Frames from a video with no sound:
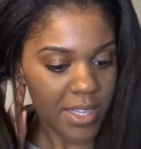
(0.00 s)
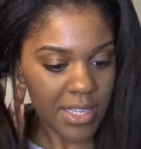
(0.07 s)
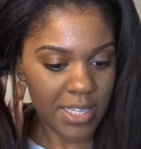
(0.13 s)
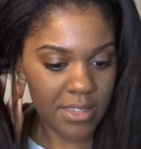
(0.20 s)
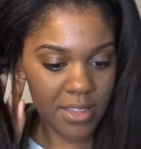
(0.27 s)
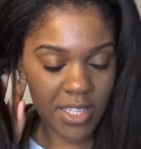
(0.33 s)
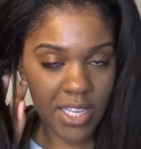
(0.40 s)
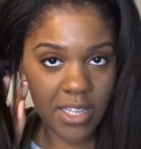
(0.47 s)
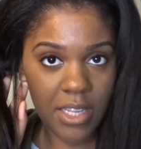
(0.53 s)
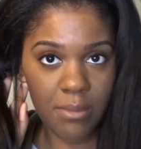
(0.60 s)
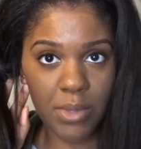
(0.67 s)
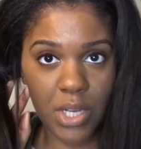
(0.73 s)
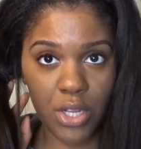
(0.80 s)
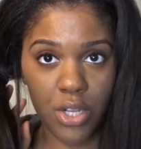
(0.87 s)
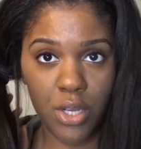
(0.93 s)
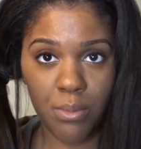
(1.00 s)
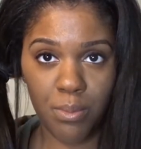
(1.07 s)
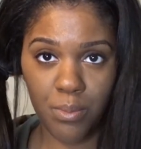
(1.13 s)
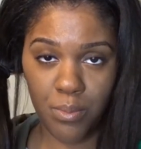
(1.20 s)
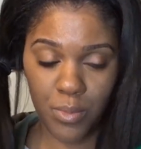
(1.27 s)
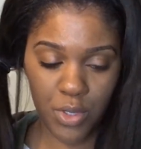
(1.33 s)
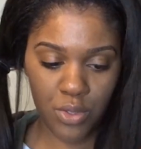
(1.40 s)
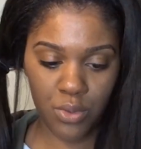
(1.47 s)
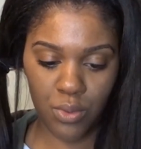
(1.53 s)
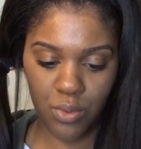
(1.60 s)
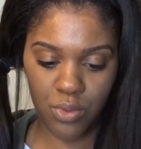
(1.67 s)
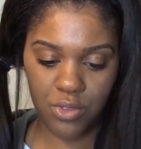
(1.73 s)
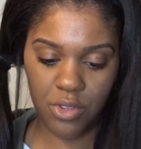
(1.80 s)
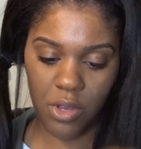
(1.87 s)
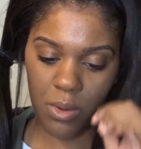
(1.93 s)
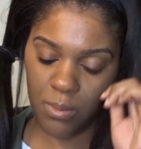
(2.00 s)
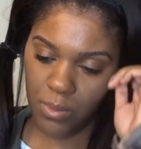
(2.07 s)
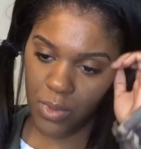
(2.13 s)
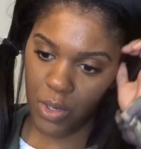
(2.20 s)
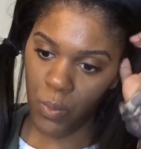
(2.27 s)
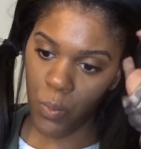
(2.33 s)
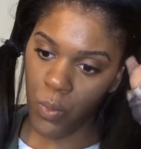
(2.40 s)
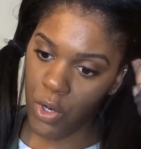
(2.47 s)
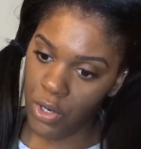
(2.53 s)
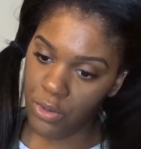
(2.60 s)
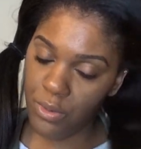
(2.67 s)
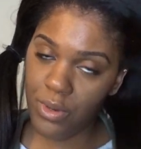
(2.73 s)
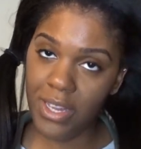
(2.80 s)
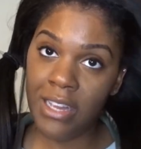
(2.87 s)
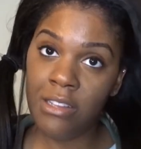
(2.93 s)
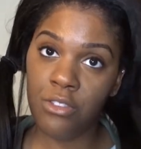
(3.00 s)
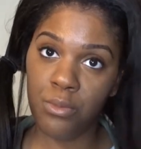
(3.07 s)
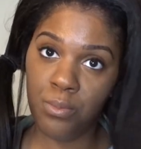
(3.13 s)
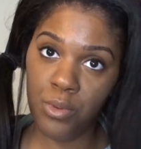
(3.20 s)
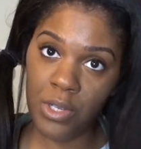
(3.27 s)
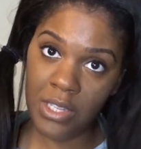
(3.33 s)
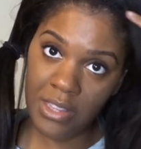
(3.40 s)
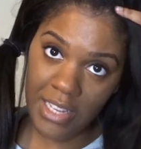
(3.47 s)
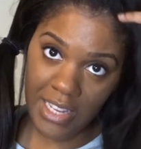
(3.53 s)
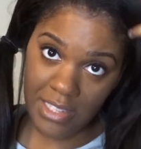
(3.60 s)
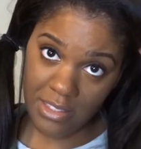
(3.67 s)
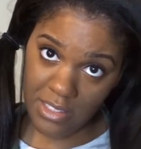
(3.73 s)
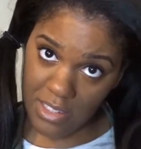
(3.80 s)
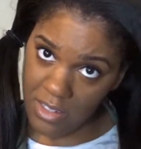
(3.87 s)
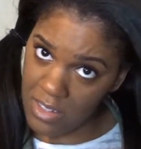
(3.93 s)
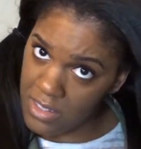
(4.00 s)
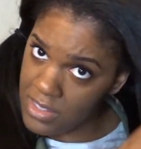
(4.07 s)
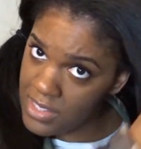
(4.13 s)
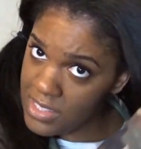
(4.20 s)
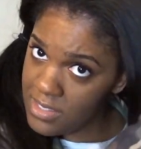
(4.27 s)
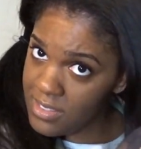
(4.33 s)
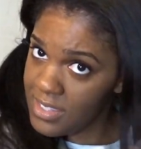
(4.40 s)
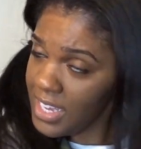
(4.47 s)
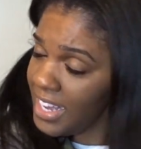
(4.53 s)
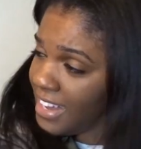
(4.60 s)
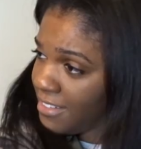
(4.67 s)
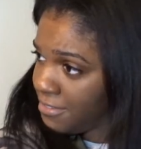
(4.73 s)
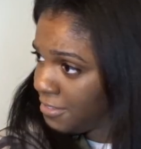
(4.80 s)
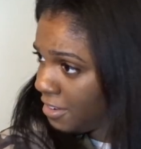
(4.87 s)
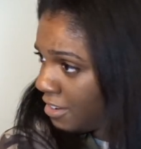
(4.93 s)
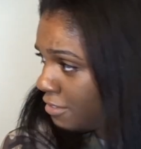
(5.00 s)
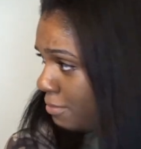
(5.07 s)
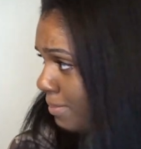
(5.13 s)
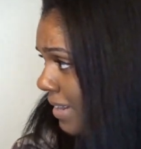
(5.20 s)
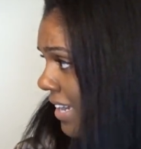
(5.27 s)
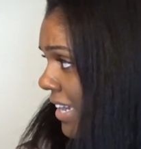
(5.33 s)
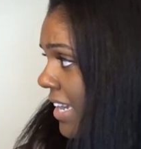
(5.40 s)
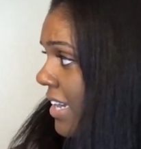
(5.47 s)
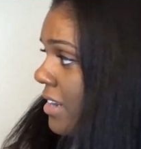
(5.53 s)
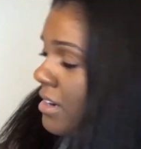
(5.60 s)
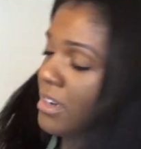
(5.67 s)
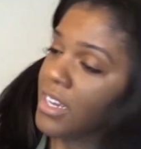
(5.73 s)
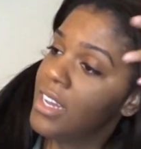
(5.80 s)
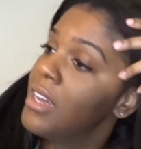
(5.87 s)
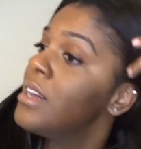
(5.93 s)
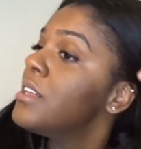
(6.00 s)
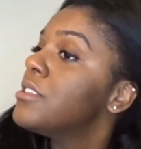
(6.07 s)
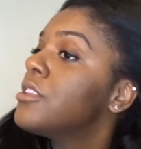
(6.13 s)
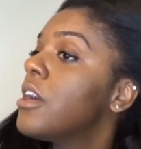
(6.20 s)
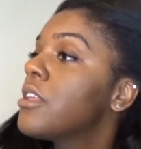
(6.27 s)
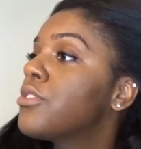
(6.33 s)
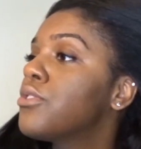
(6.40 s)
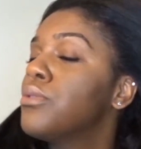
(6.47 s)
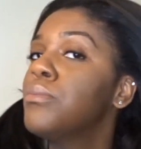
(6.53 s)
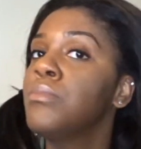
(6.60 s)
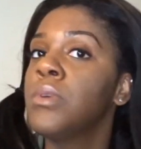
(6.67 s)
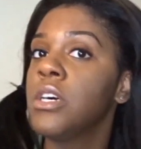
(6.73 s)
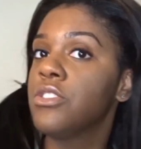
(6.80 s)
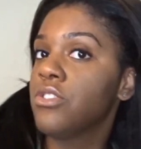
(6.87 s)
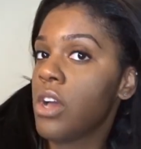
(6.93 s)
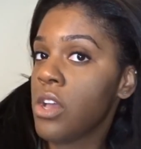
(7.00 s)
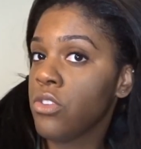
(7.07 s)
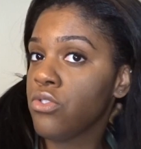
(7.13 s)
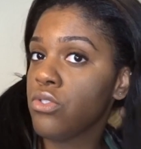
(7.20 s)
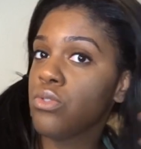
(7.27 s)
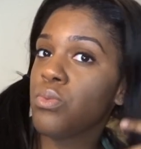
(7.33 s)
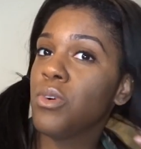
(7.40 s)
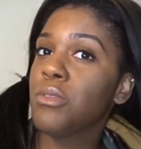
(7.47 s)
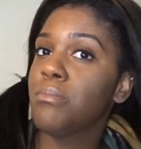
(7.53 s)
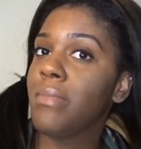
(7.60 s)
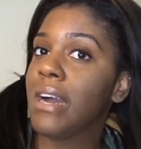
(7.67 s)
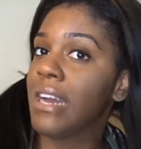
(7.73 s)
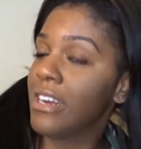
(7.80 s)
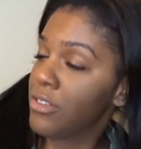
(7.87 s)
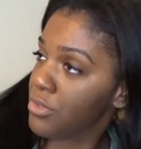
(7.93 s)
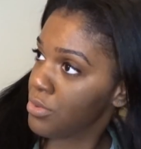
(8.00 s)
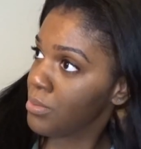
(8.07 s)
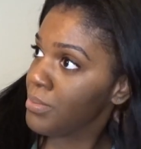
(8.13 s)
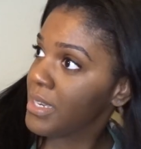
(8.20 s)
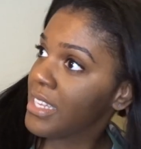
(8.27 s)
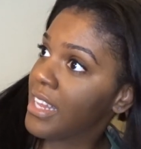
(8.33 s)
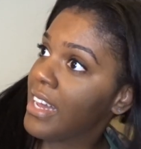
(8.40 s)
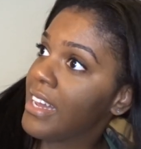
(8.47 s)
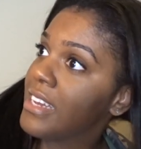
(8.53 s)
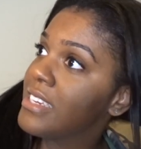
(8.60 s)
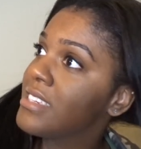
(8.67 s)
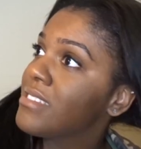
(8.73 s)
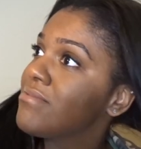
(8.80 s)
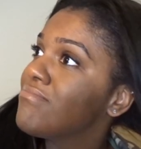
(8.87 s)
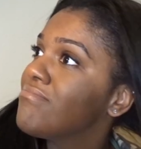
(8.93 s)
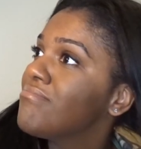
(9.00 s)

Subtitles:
And then I'm gonna use some water and spray that on this half of my hair. Not too much, I just want my hair to be like,